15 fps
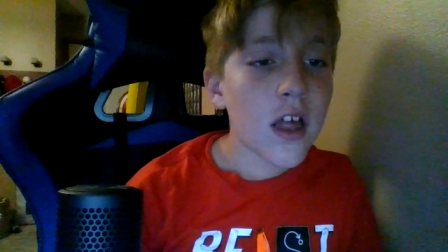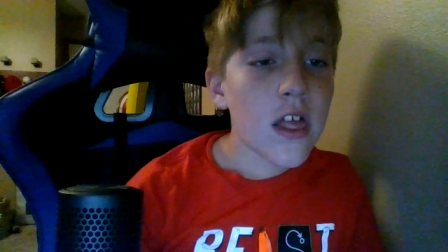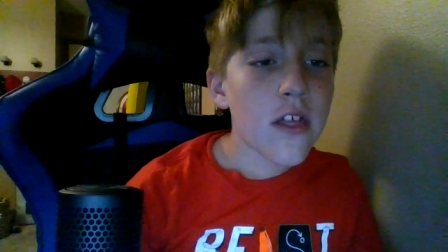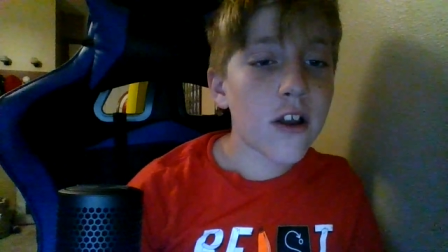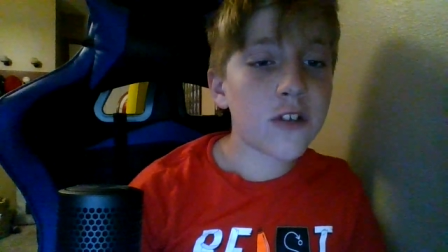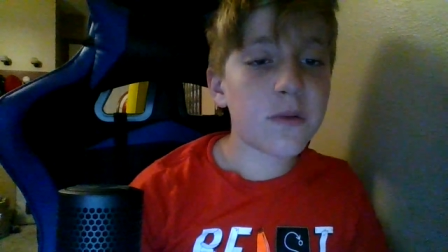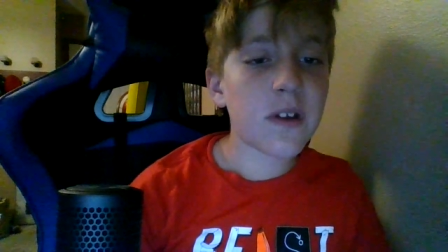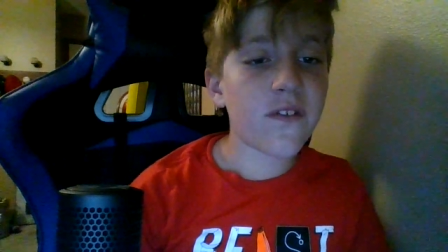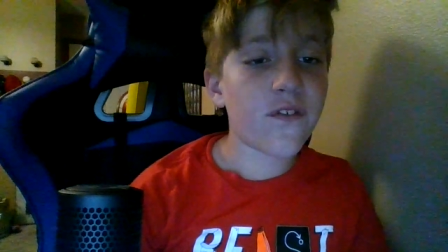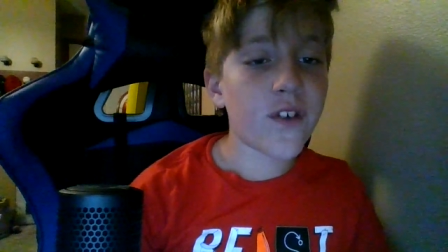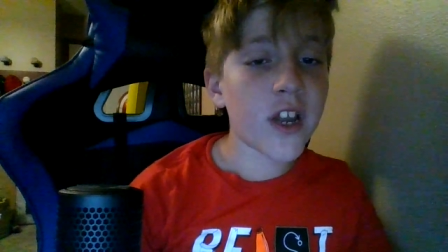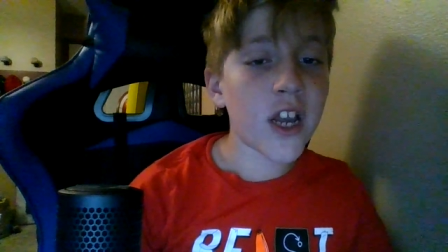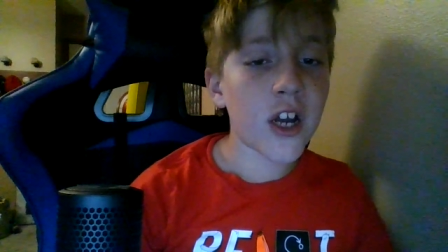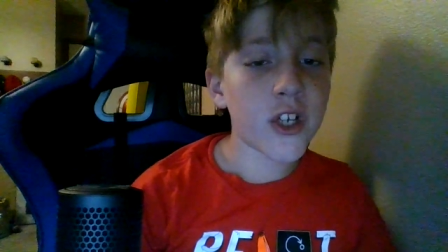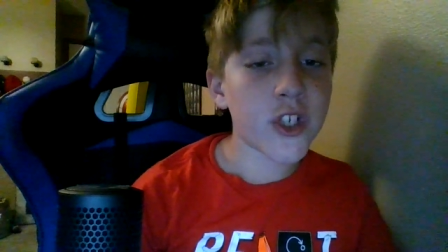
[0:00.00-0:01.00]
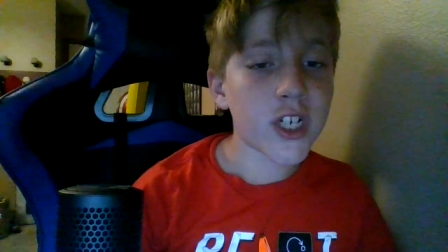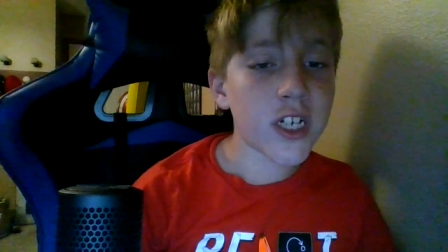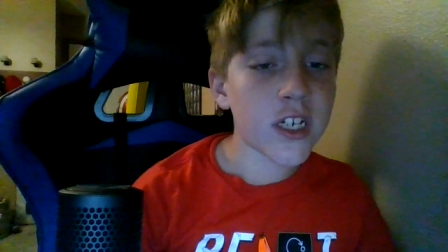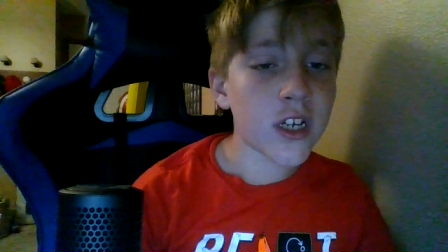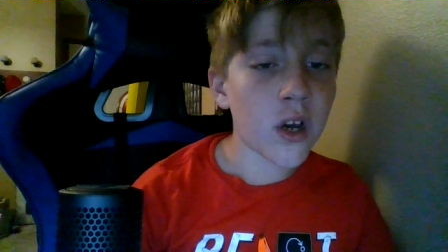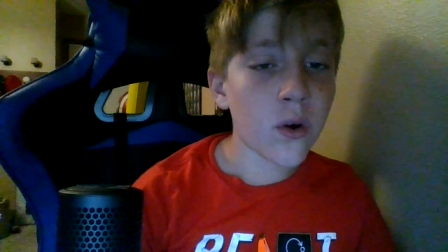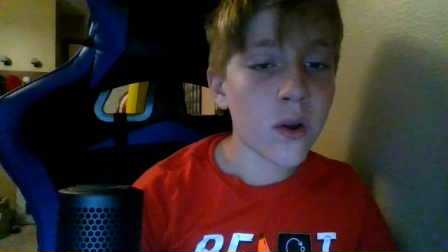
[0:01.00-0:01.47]
There's been 300
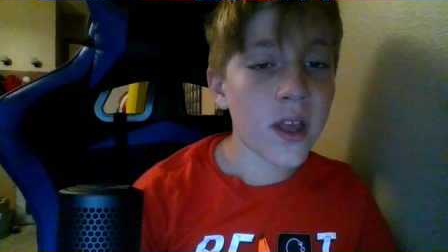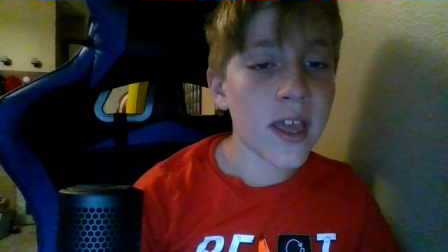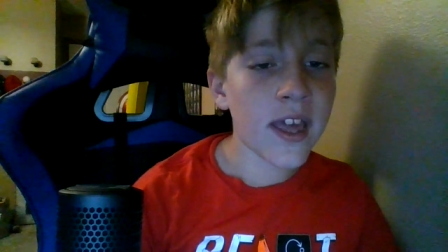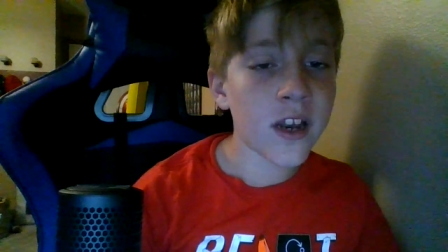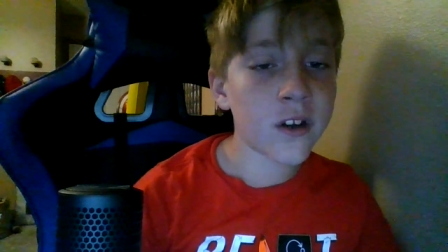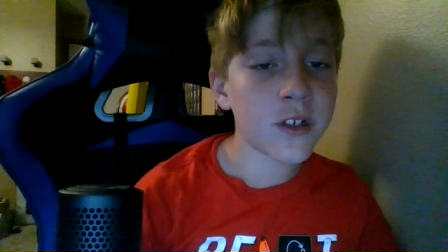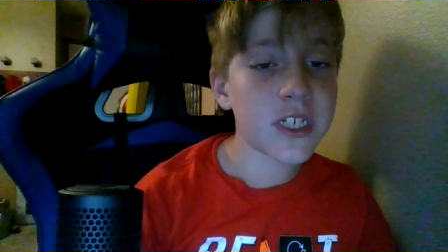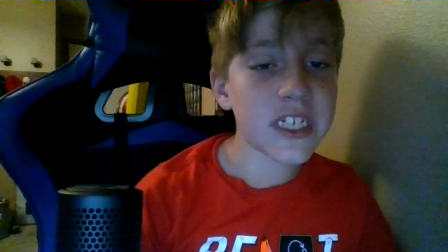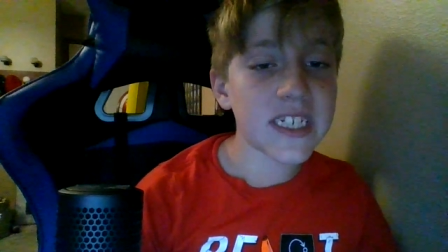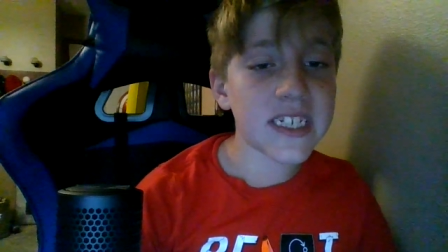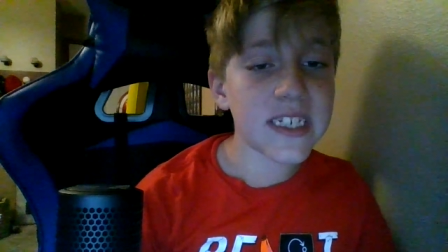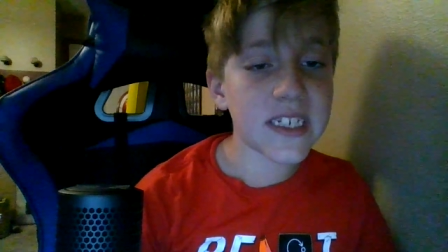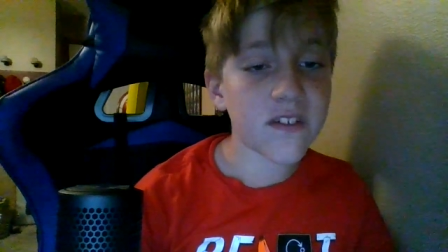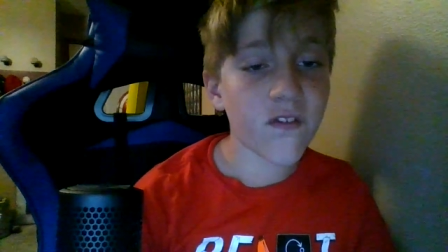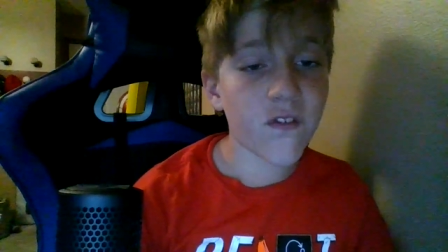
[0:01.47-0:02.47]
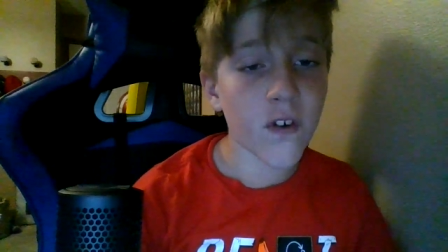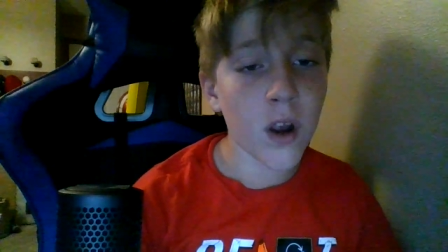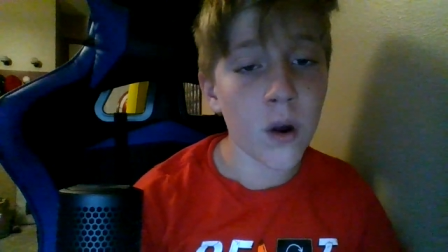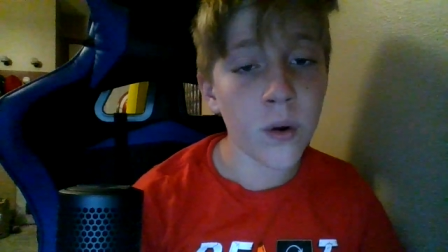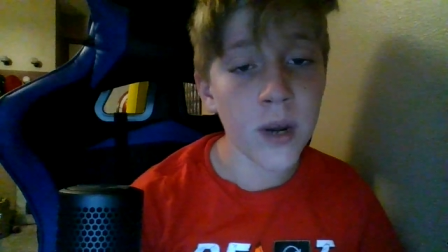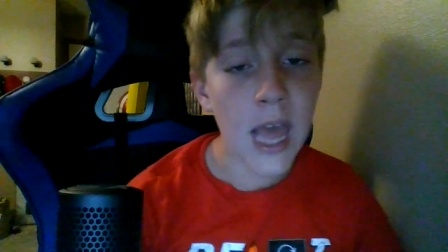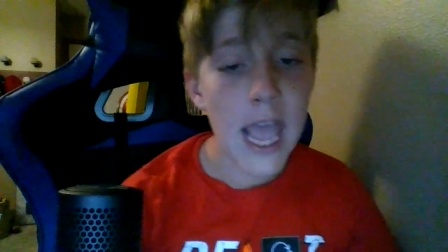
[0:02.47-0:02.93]
and no hitters
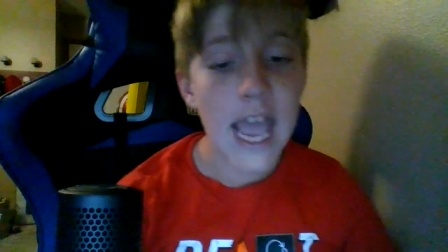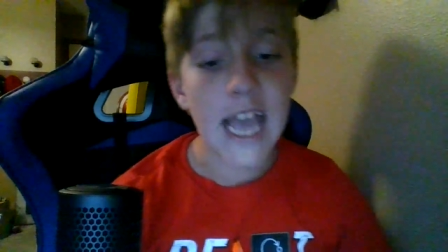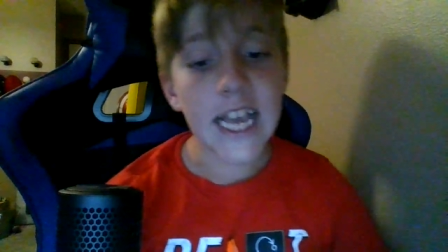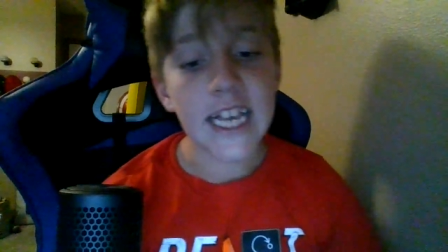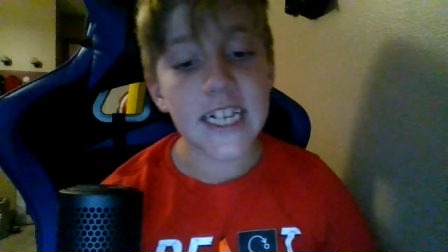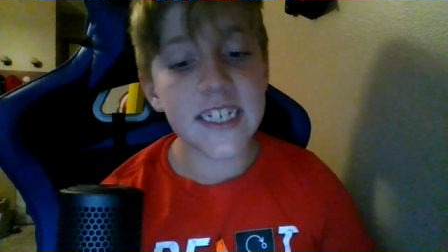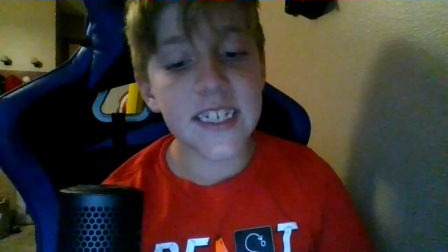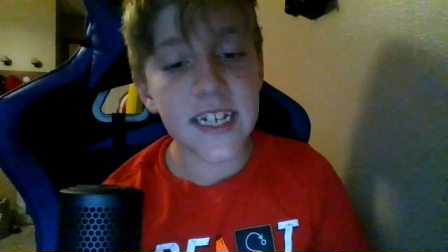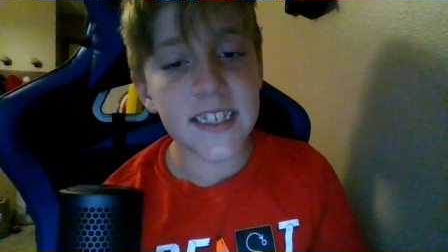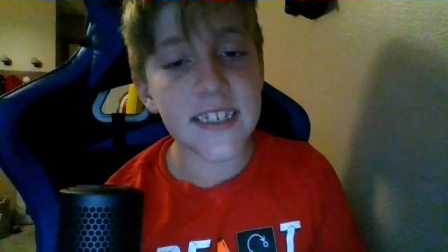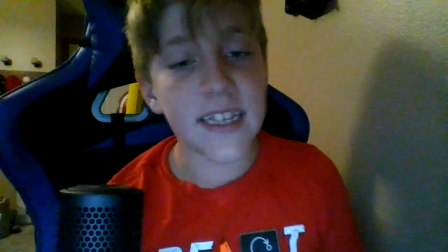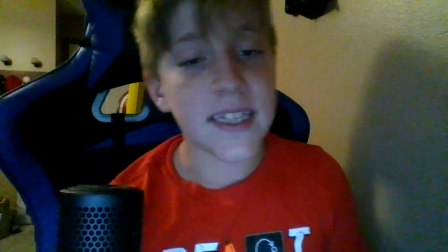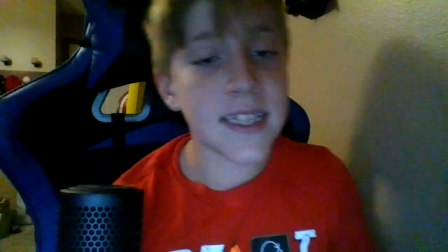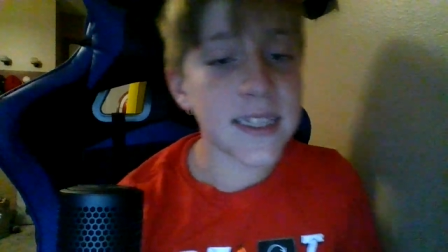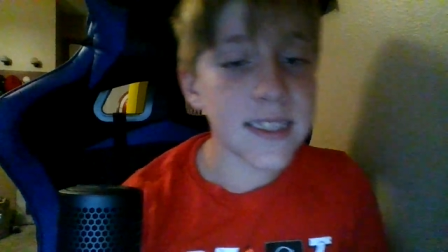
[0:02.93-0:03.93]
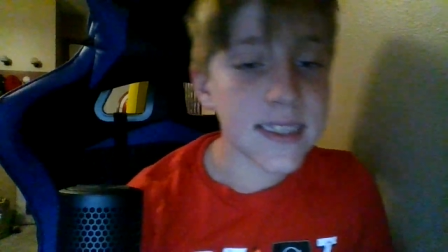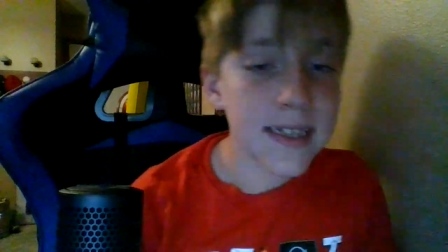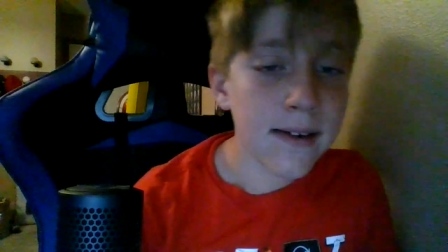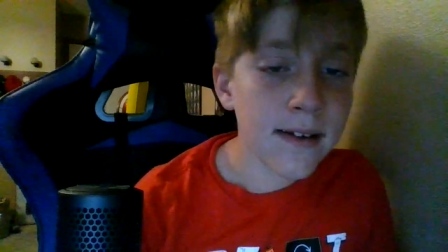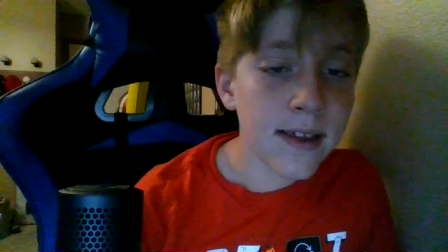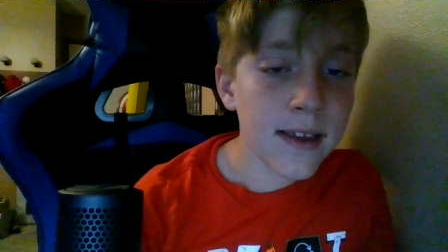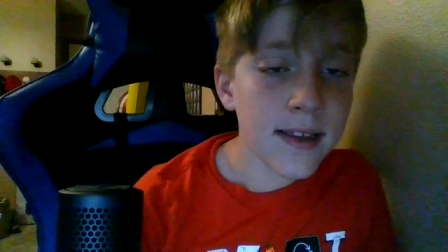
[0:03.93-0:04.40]
thrown since
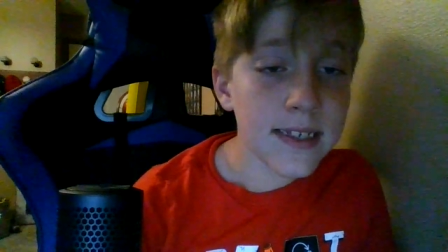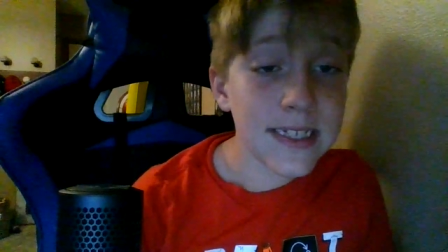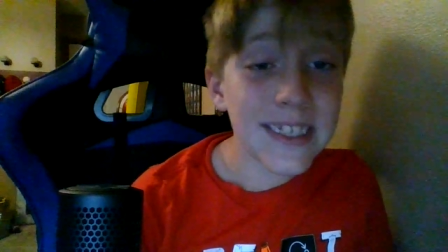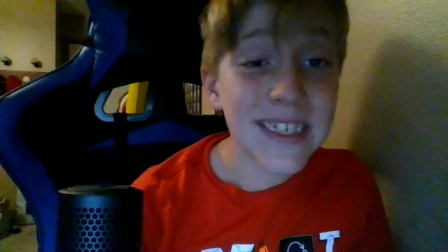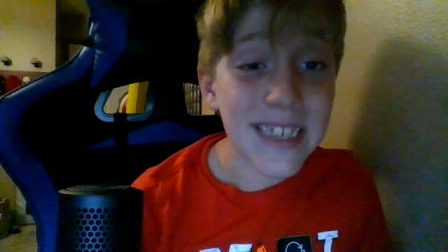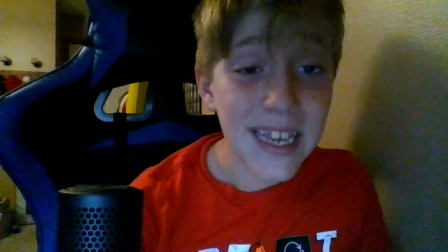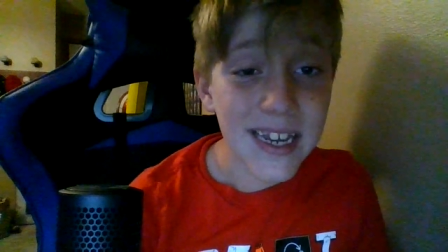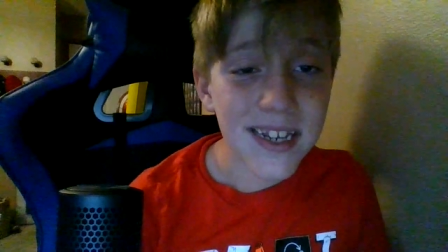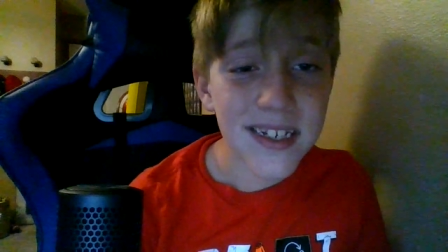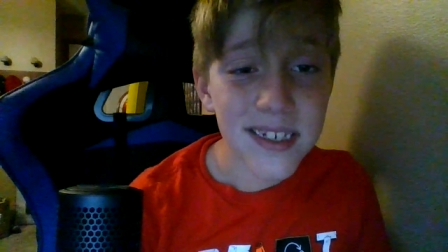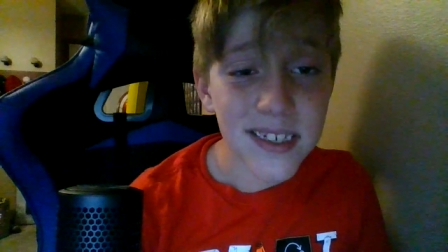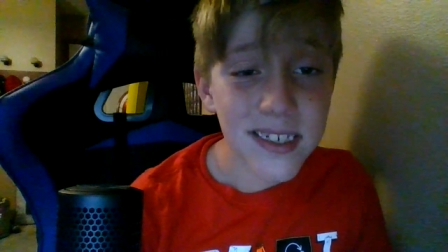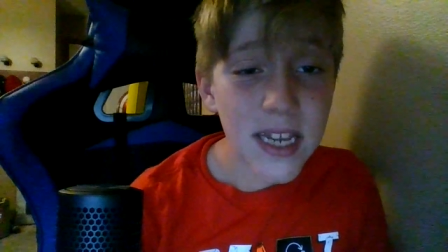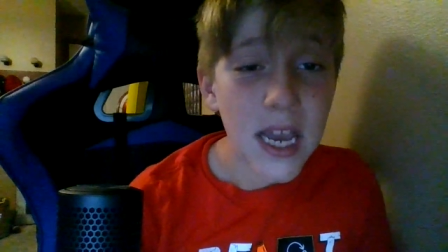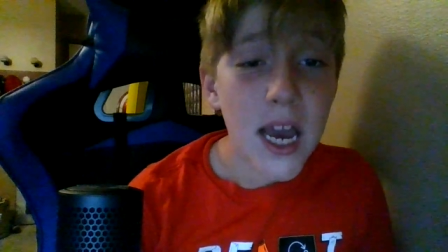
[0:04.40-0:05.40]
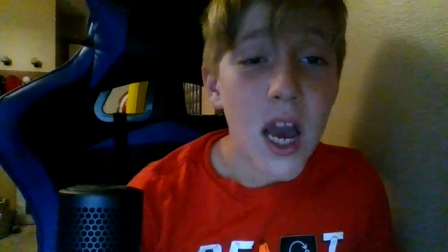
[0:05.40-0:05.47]
1876.